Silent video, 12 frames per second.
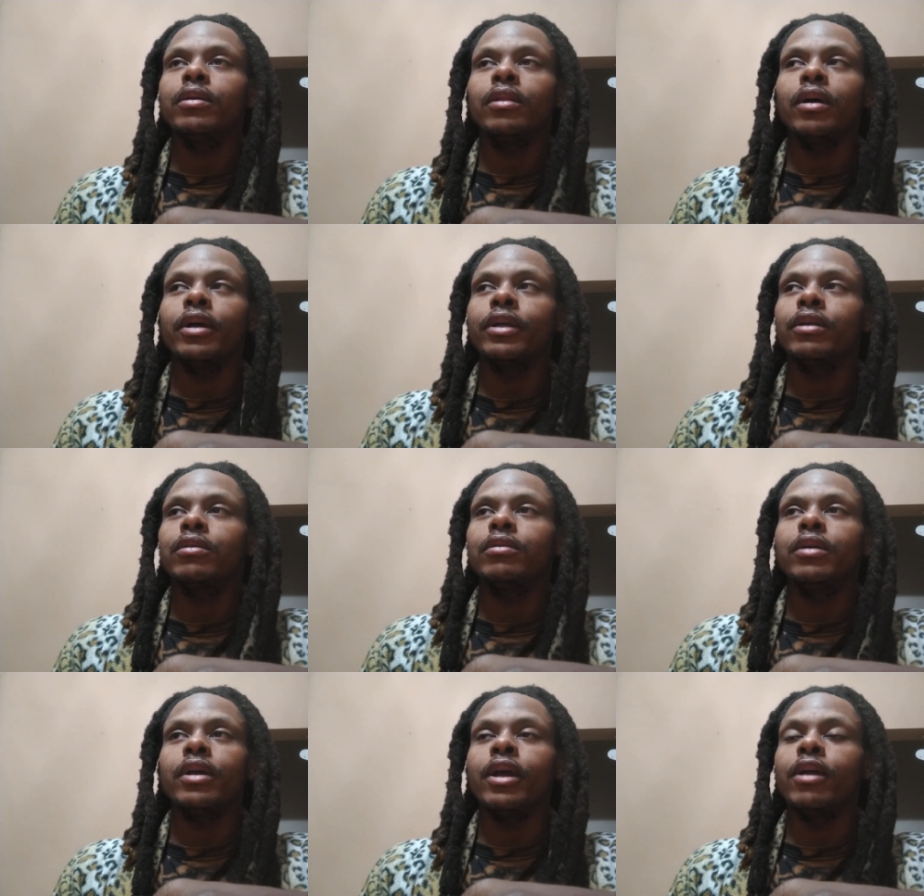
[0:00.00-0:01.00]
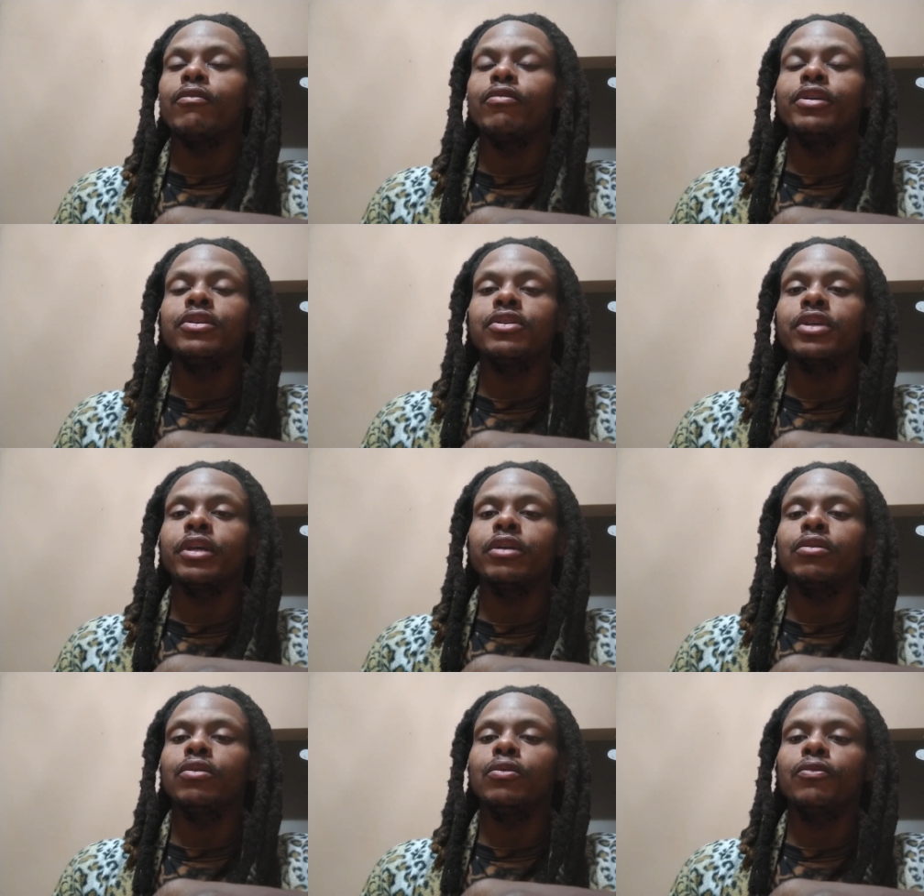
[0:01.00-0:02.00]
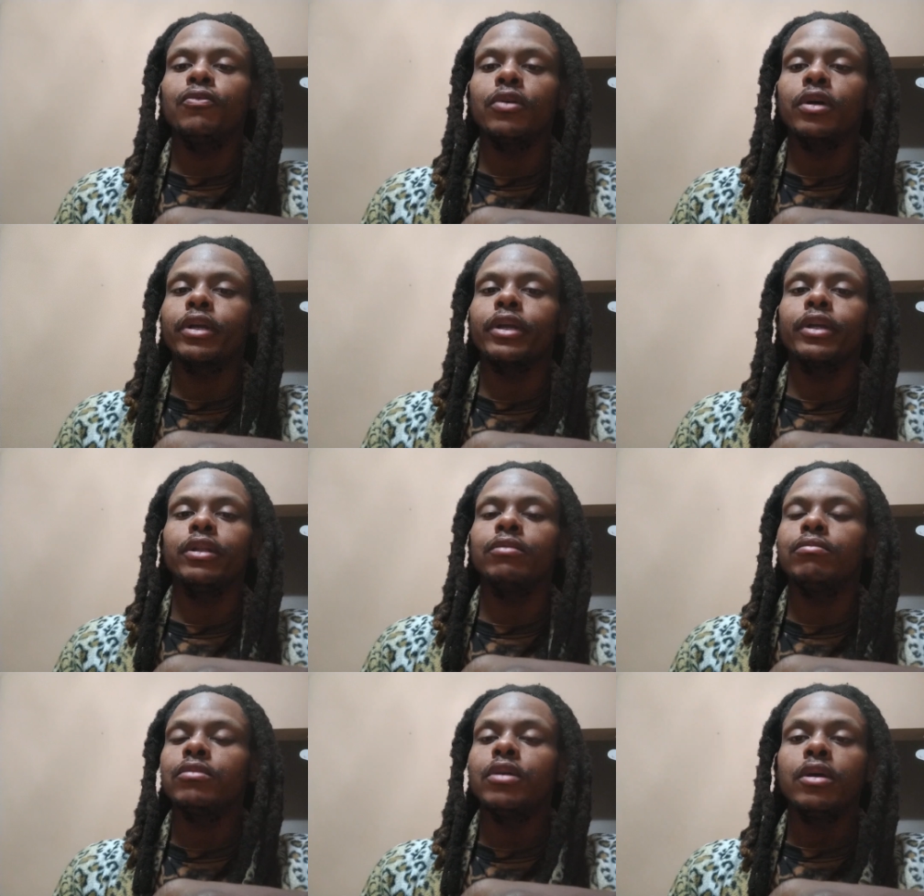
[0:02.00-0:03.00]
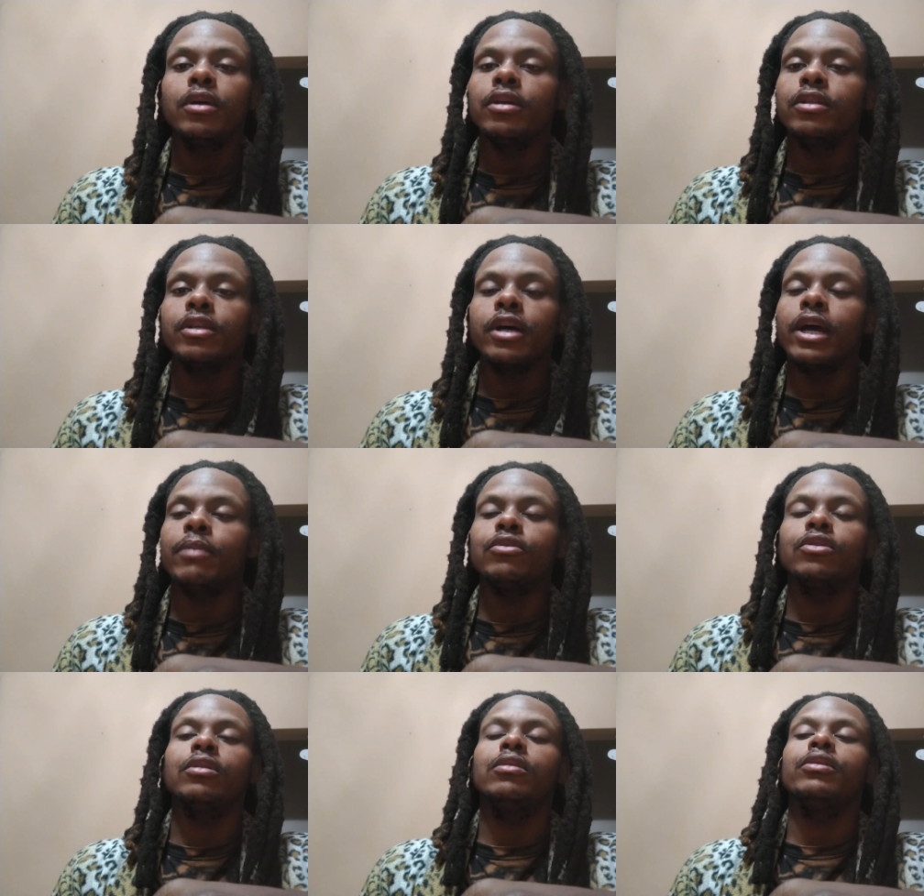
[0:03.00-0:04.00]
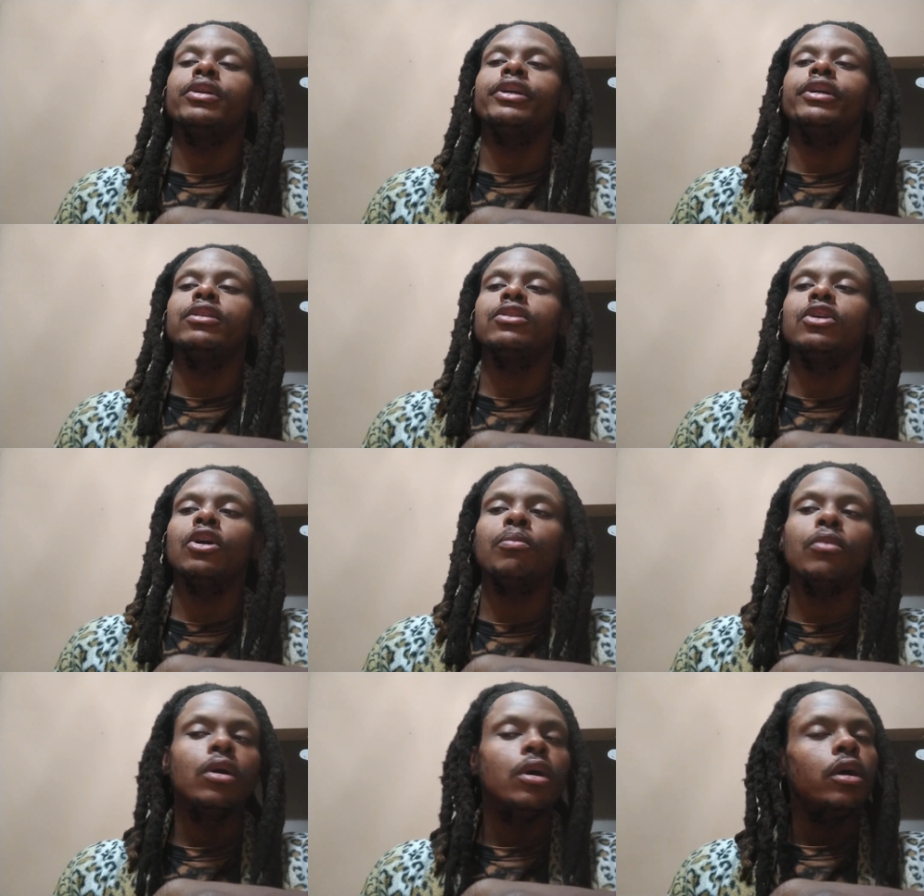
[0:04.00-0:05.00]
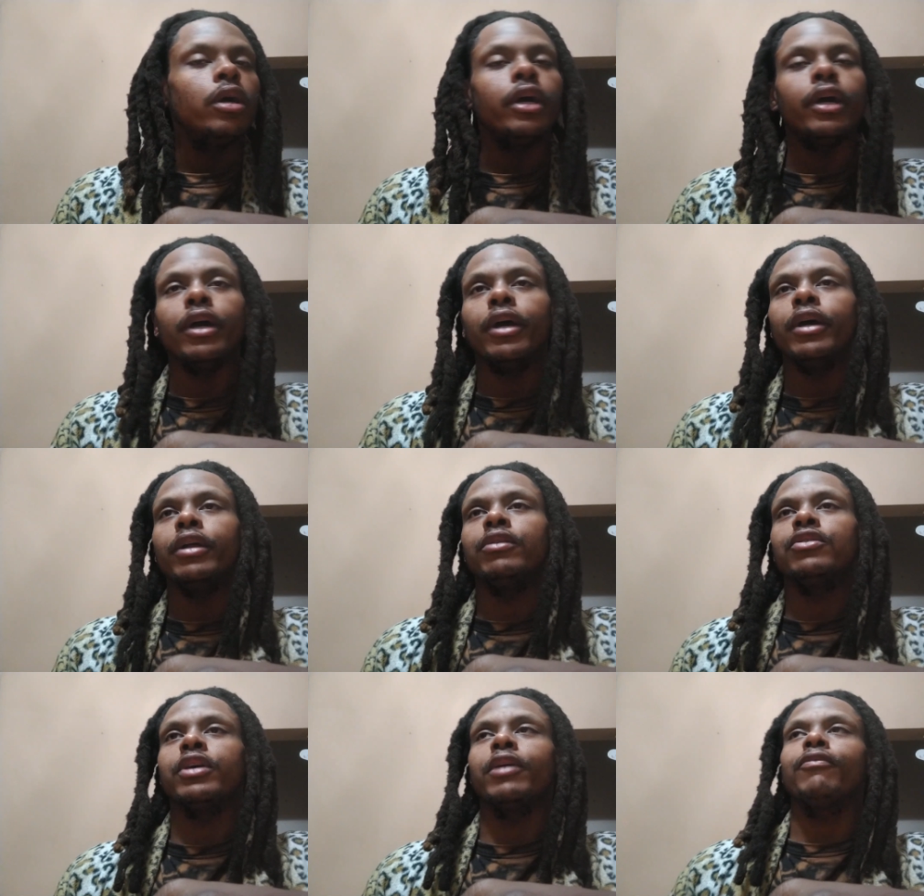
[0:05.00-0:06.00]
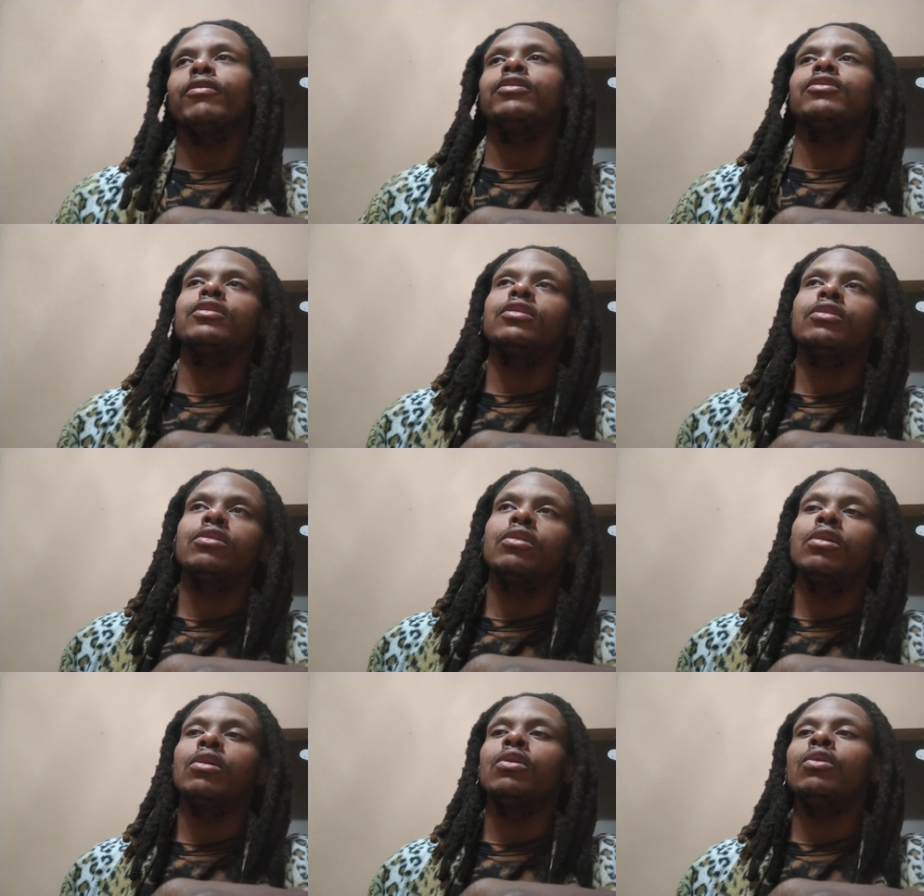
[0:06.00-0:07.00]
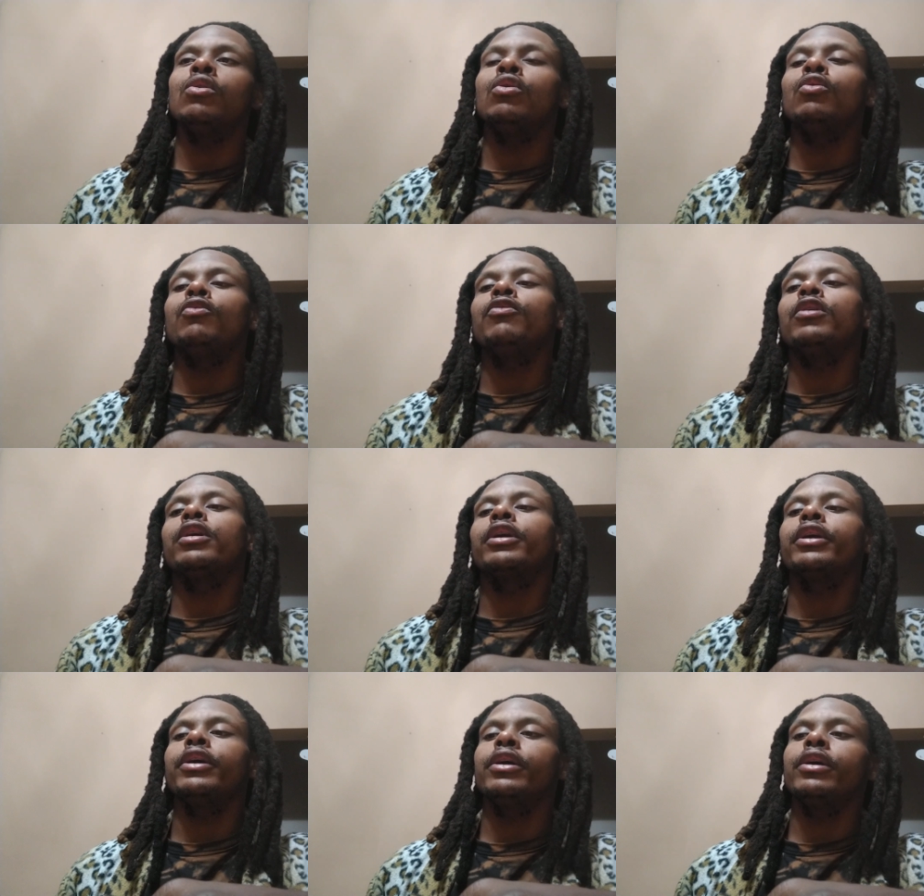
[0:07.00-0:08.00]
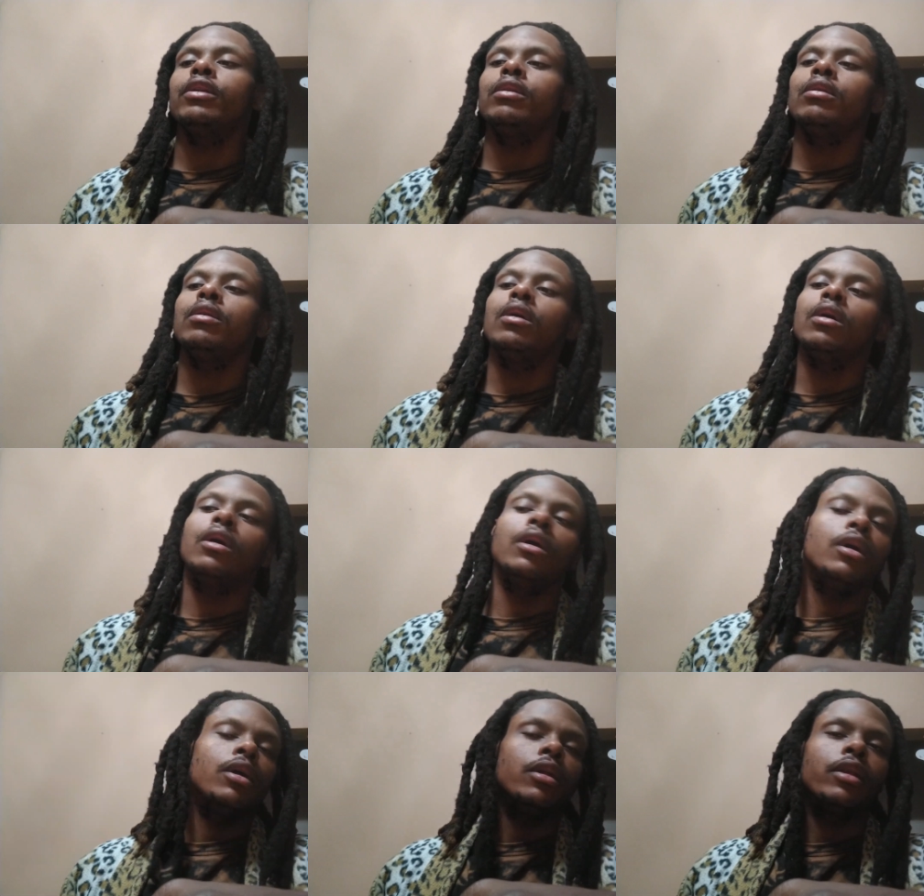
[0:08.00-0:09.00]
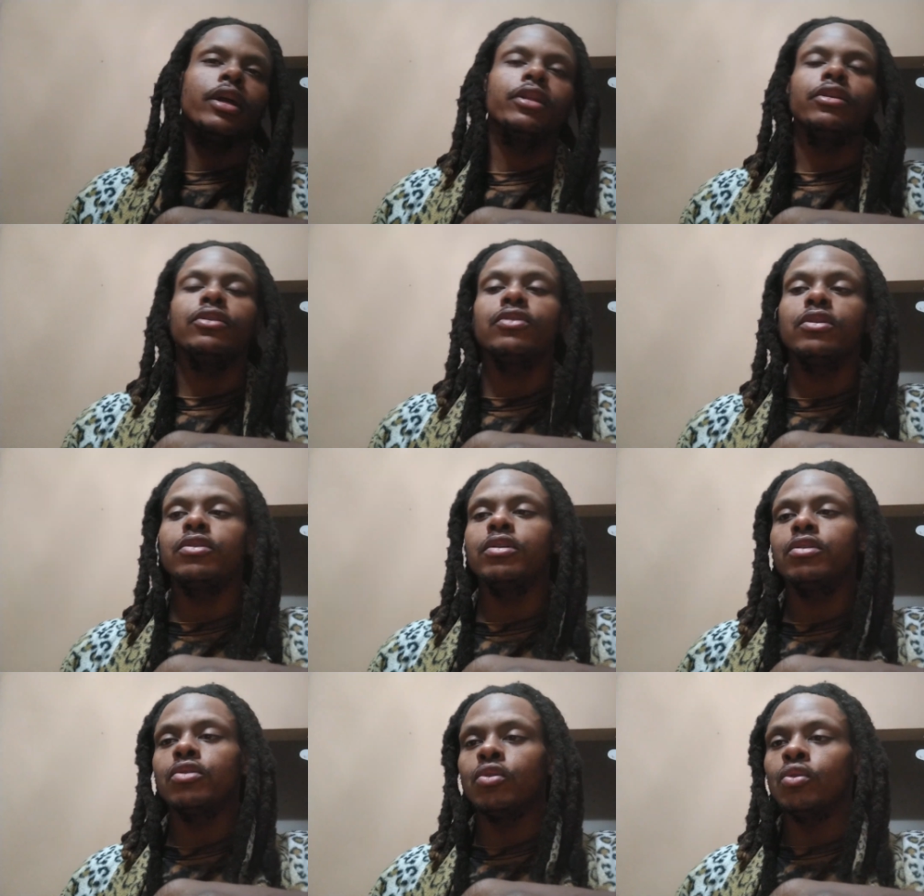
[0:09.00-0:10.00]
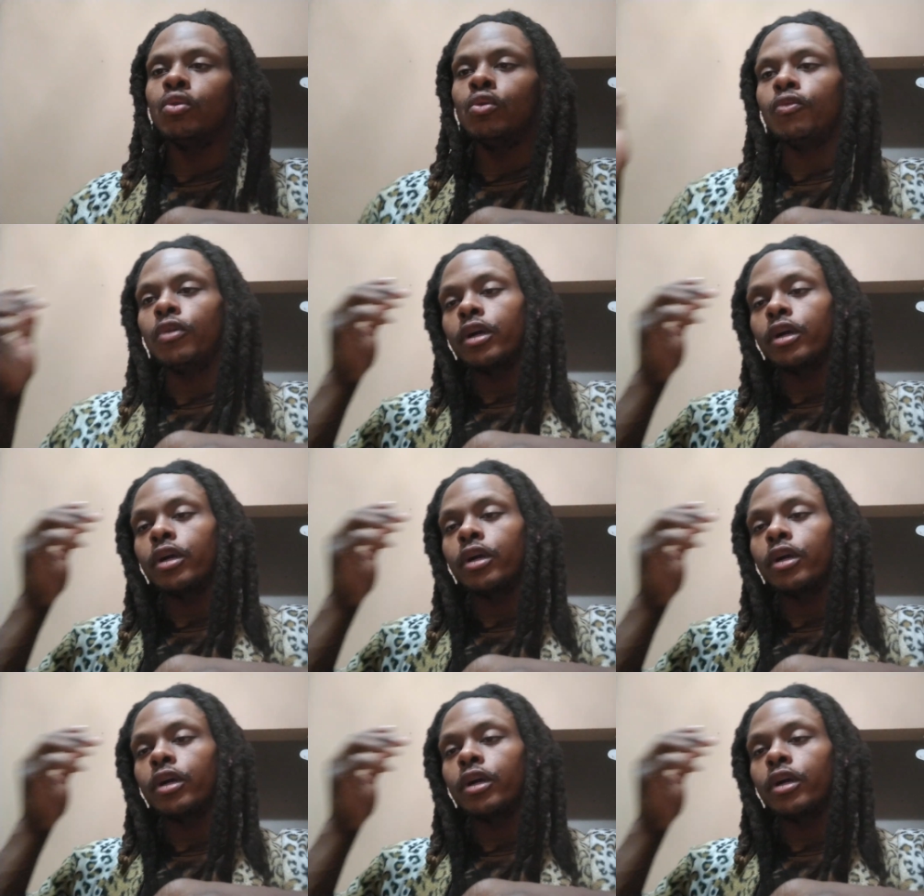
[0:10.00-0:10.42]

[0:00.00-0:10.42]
like every single fucking time zone. He ends up in San Francisco, fucking uh, 1962,